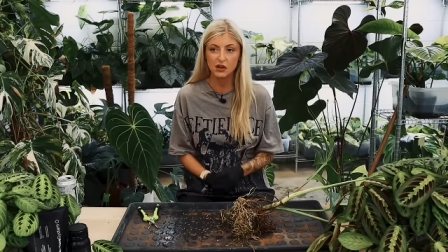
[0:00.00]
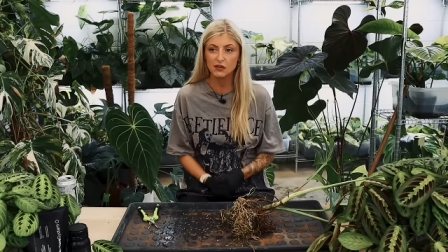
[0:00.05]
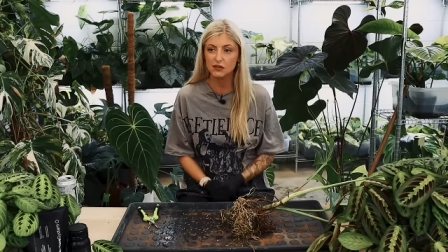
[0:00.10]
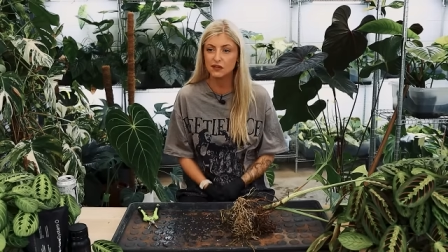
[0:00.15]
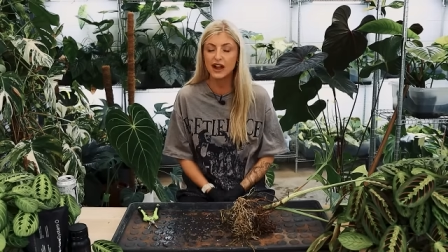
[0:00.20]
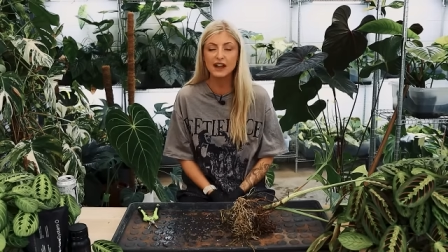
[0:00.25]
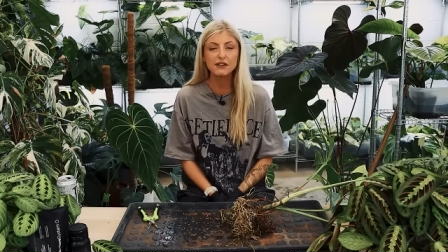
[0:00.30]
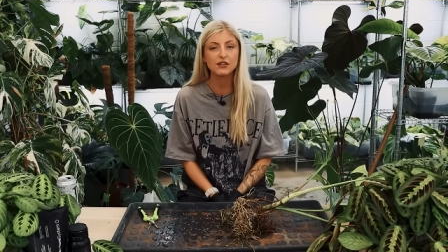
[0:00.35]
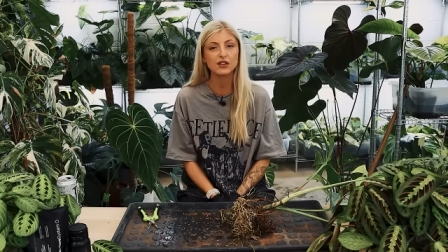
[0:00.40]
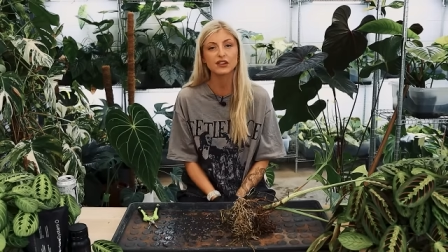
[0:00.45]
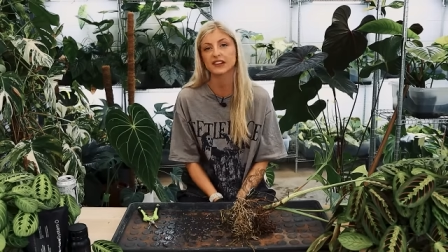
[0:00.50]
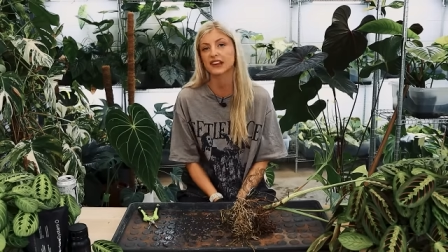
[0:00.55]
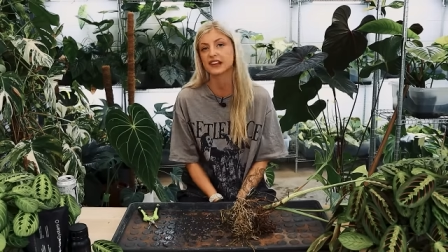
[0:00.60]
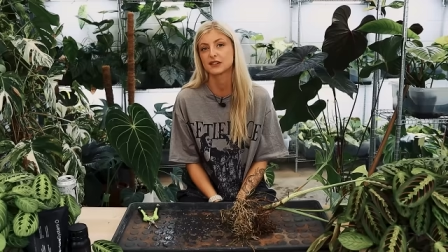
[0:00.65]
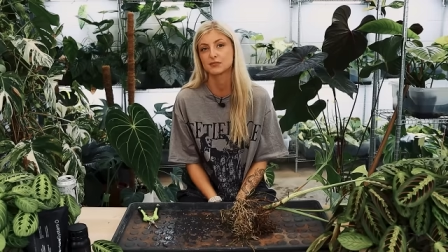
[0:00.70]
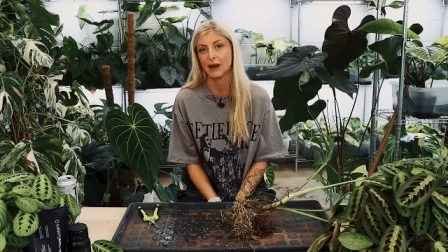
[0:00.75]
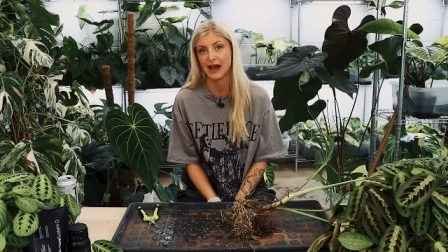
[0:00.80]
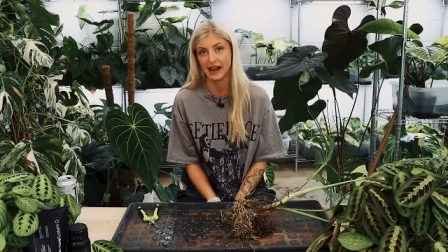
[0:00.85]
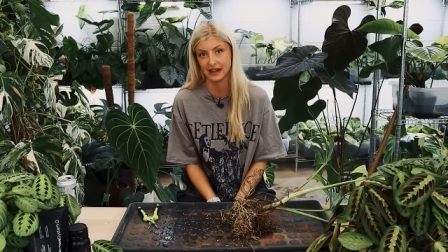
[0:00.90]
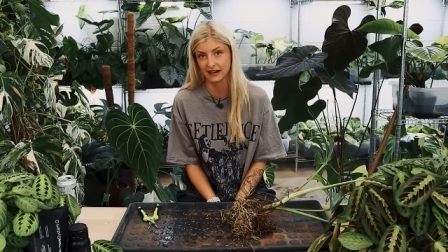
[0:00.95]
five or
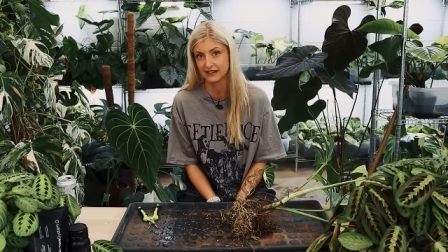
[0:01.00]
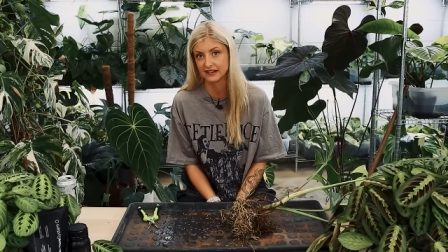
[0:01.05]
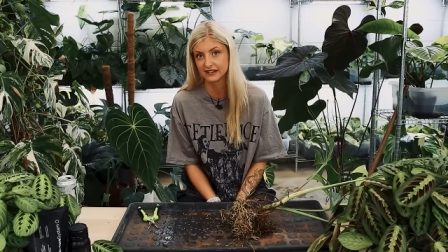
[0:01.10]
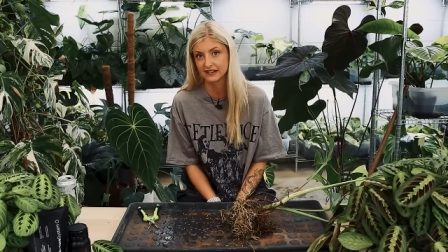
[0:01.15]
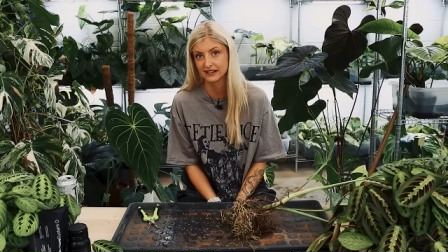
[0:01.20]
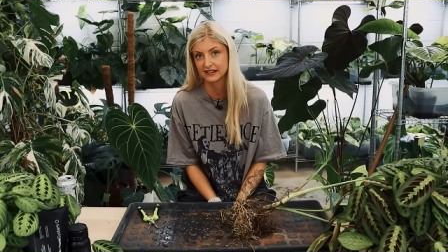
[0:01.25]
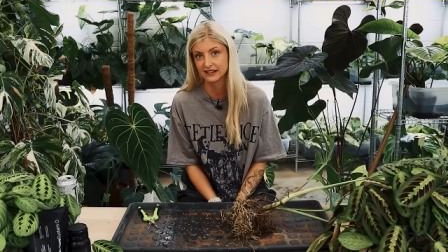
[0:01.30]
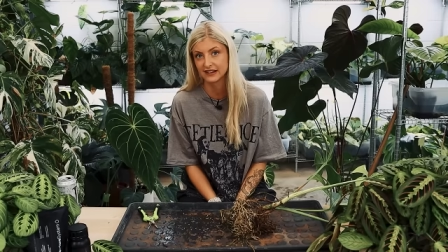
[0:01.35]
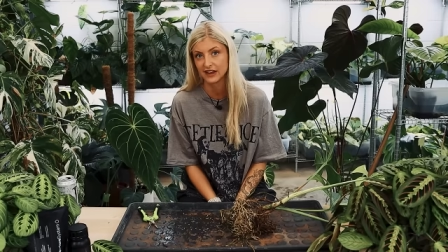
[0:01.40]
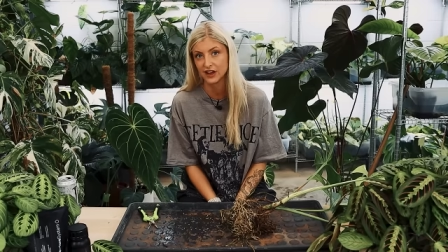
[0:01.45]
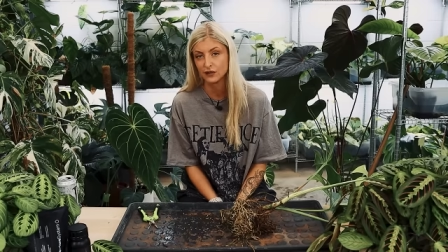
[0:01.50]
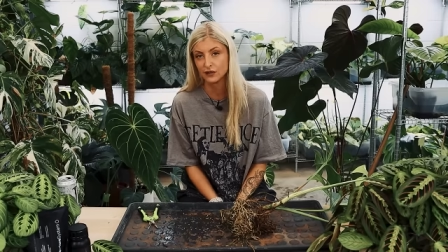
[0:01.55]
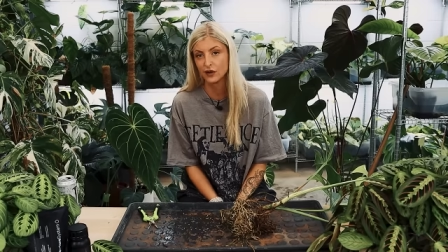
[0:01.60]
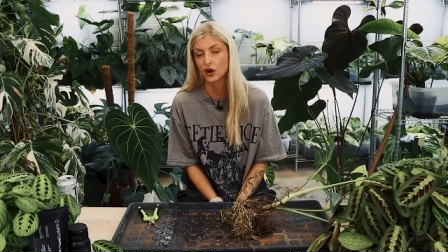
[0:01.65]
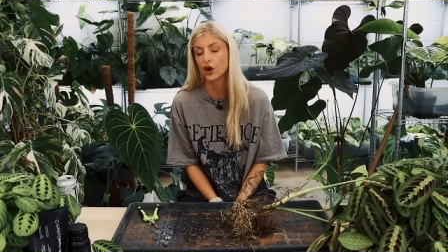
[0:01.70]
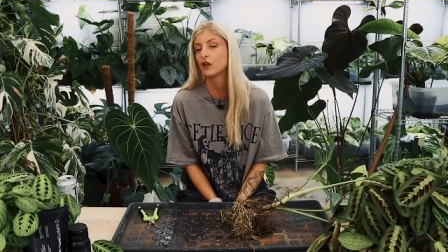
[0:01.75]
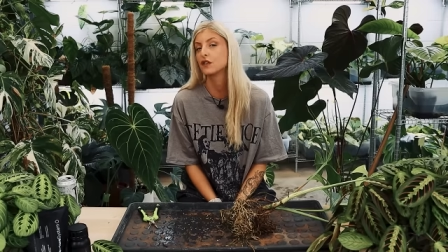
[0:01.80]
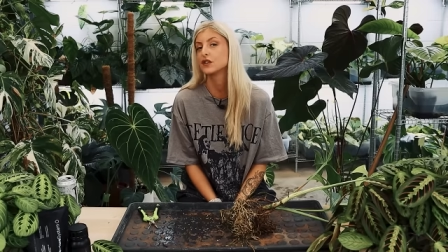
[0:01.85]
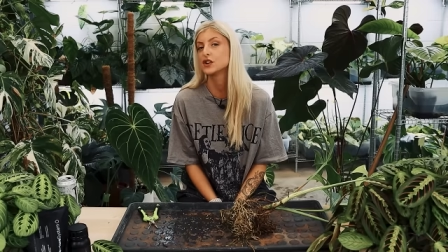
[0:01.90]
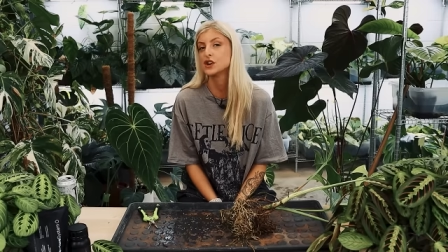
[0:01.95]
six pallets
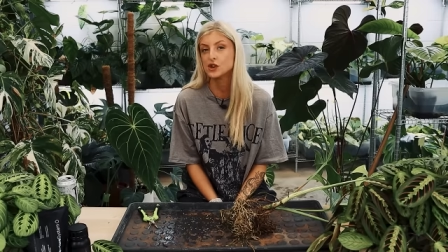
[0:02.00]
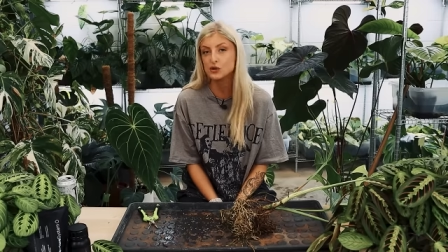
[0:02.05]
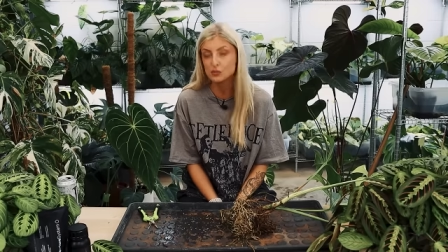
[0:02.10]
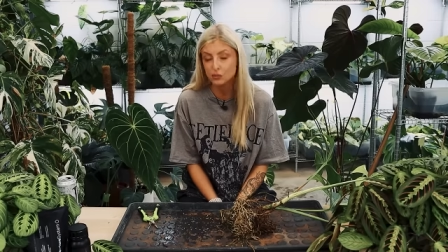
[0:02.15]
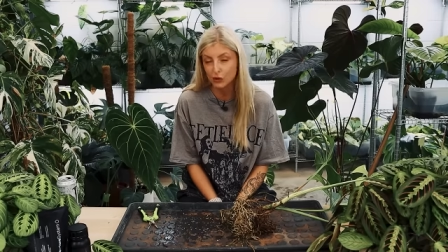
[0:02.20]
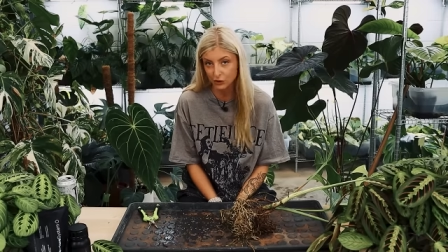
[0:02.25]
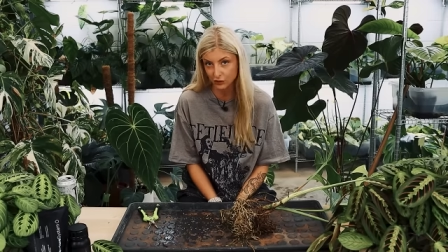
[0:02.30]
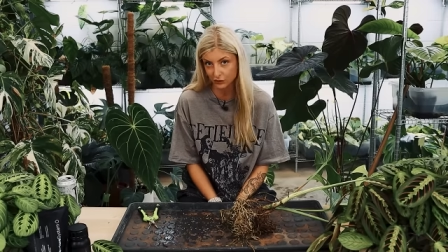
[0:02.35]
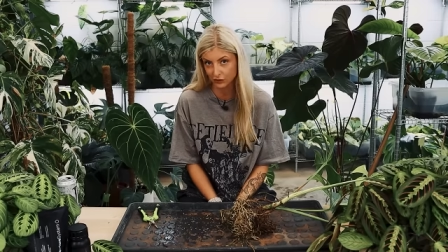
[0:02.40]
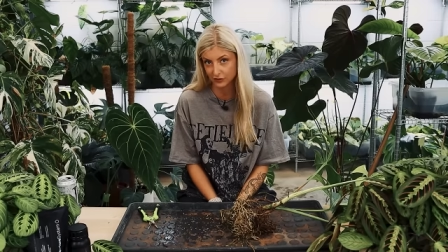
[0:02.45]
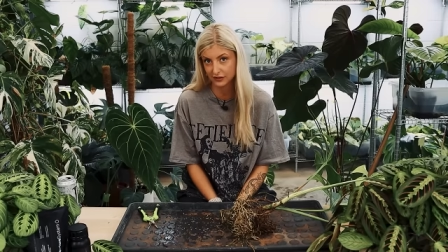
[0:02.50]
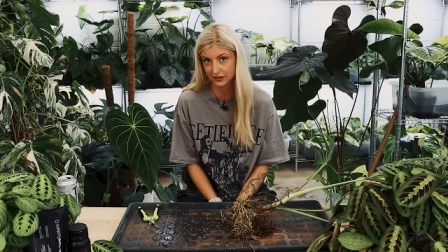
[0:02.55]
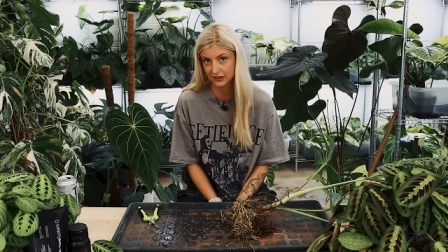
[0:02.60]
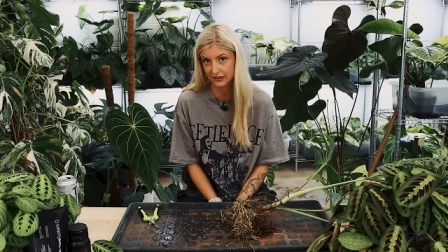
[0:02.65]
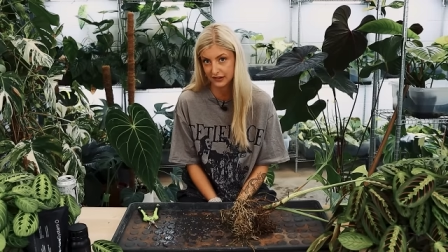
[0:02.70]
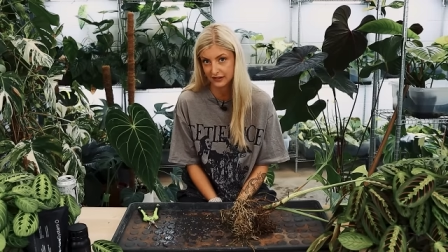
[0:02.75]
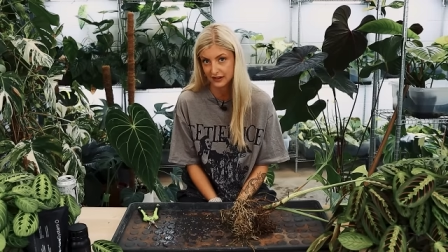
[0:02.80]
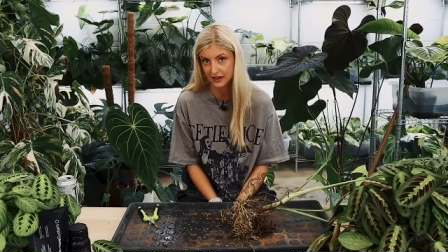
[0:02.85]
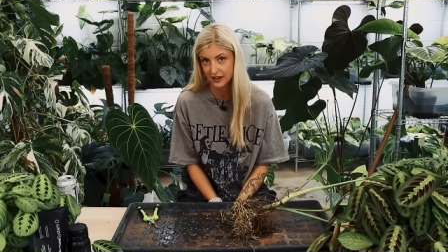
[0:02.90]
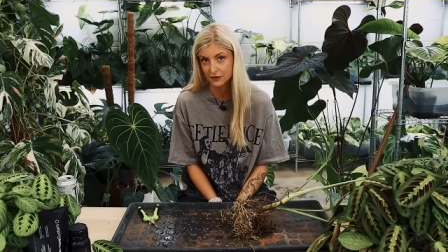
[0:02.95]
full of new
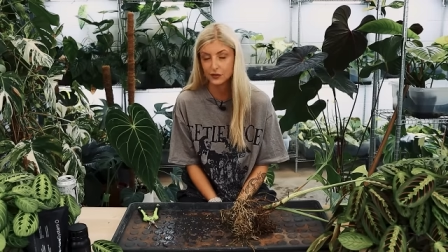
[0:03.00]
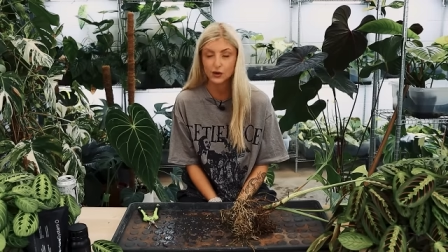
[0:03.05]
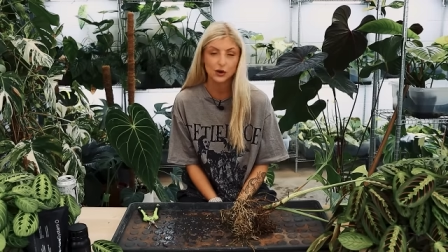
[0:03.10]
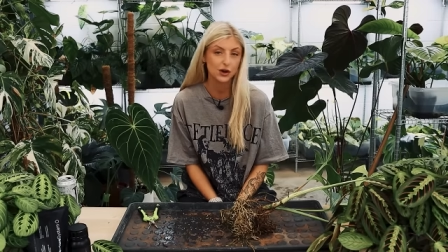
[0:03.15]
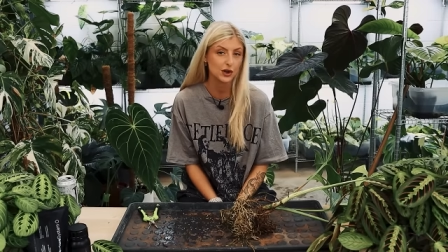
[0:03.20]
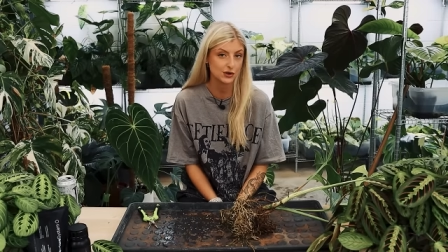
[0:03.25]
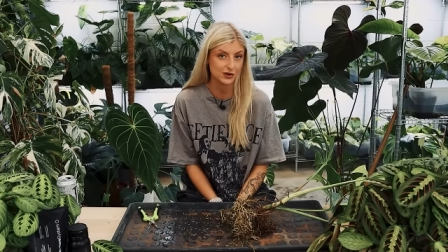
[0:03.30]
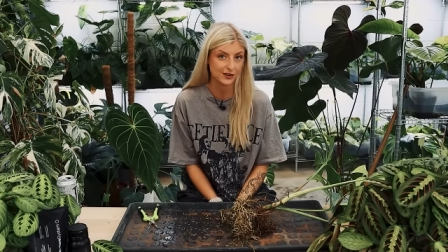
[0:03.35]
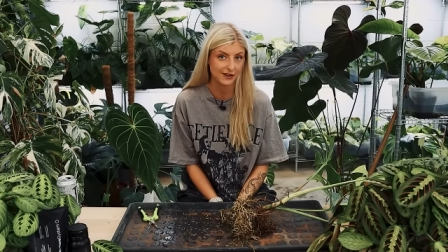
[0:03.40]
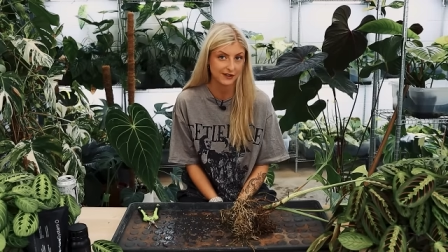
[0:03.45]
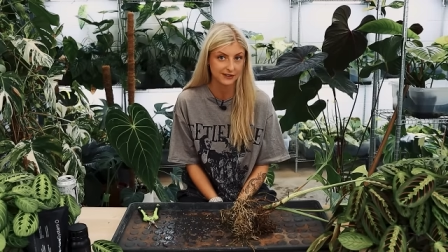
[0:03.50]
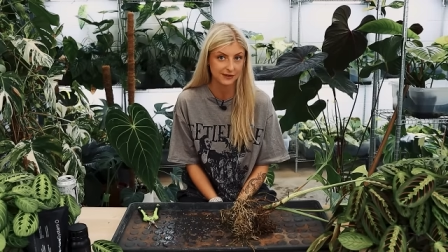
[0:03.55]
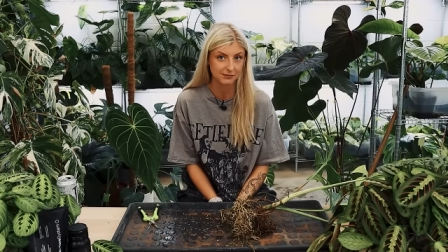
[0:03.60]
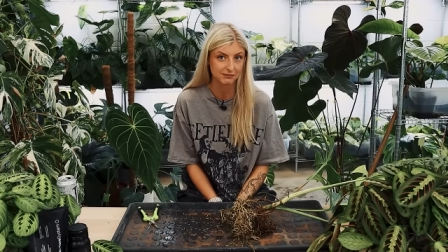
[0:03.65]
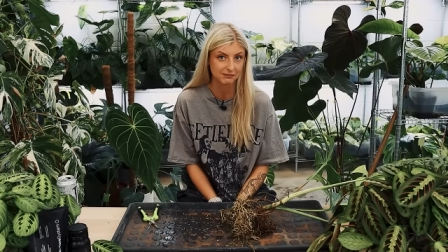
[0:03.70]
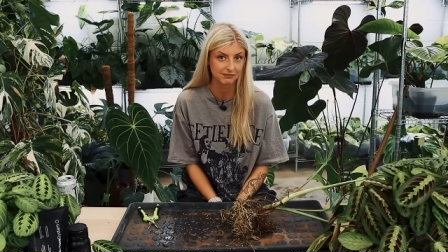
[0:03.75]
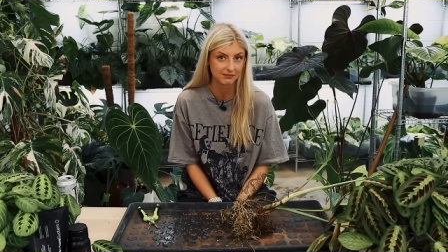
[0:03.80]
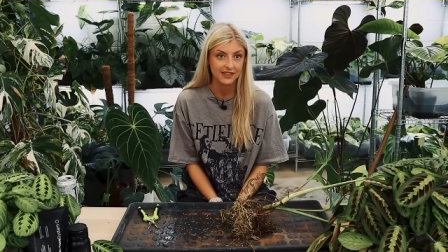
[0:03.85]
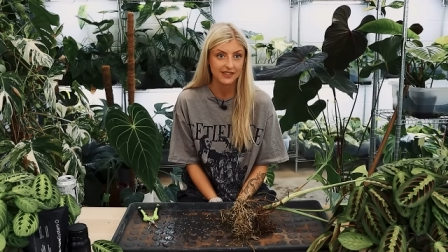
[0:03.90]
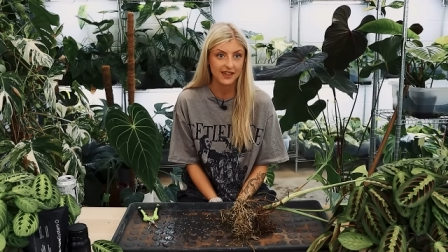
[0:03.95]
products for Nurture
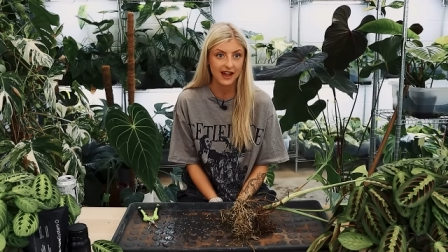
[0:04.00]
System